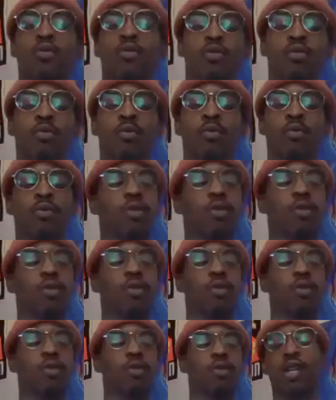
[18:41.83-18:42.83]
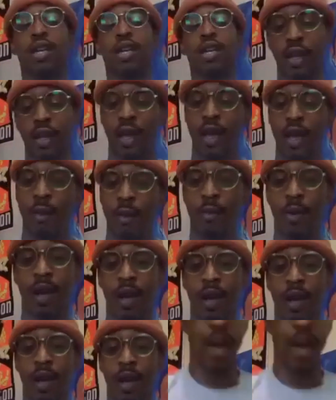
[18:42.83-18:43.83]
cool shit. But
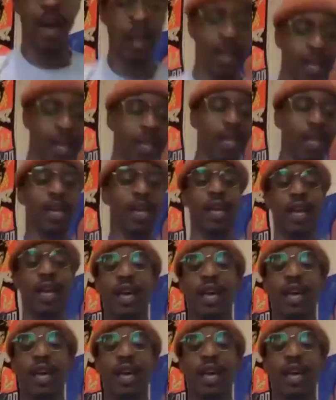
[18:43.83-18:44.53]
nah, you gotta,